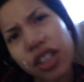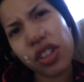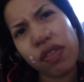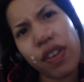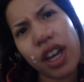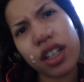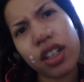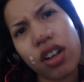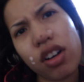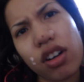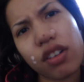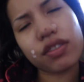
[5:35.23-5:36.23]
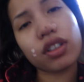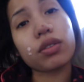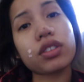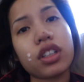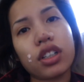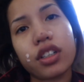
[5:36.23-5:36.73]
She fake coughs. Oh,
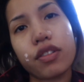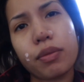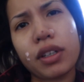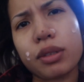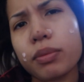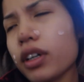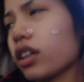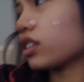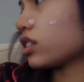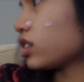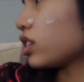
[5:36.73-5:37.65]
sorry. That pink spot.